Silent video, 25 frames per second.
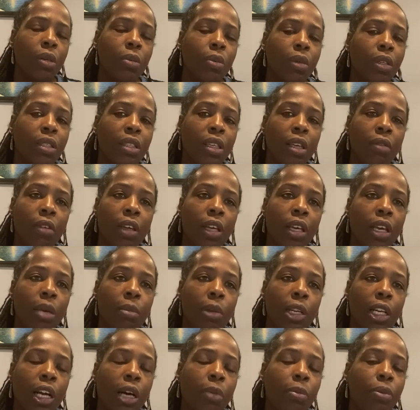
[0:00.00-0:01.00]
was giving him
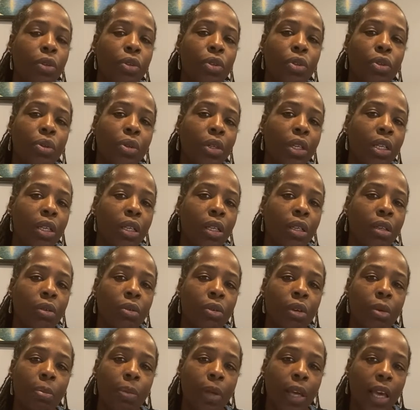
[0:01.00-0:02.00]
an opportunity to
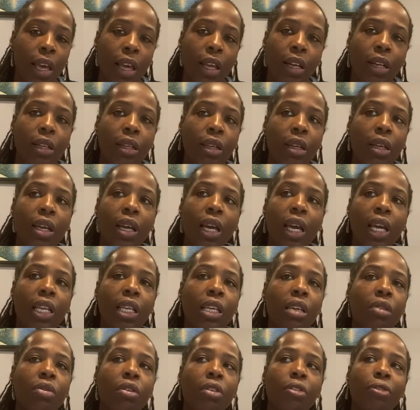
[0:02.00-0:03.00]
repent, and
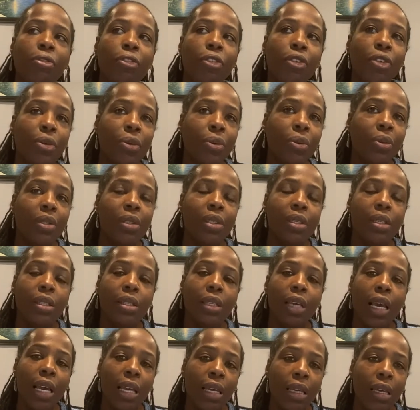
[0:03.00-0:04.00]
he refused to
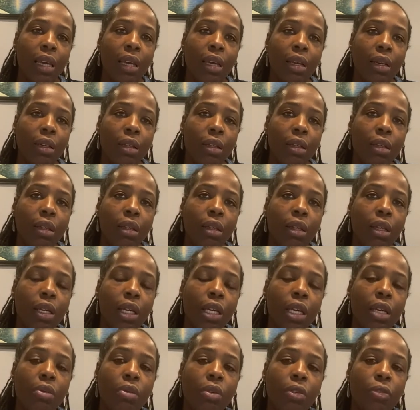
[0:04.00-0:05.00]
take it.
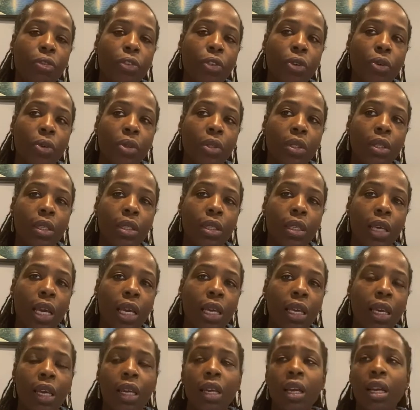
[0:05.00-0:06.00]
He refused to
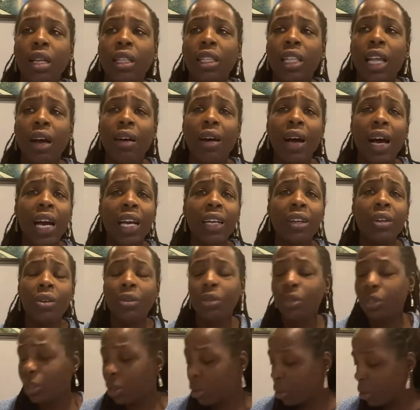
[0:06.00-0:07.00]
take it. Now, I
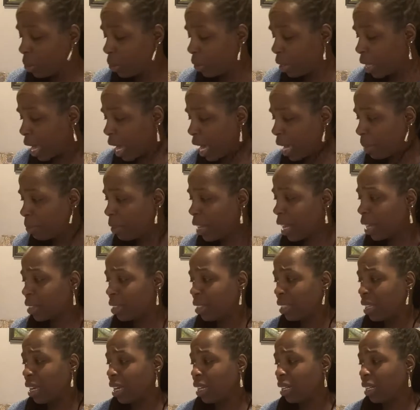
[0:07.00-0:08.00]
don't know, I'm not
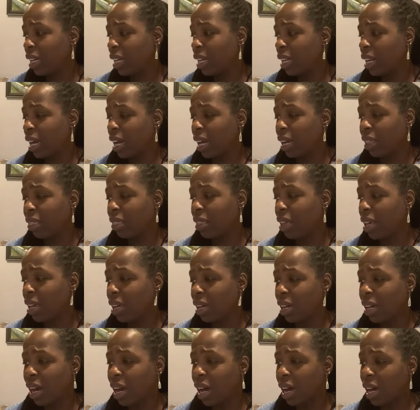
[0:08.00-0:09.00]
saying that I think
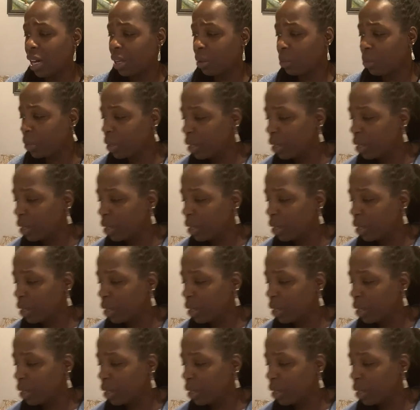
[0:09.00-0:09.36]
God would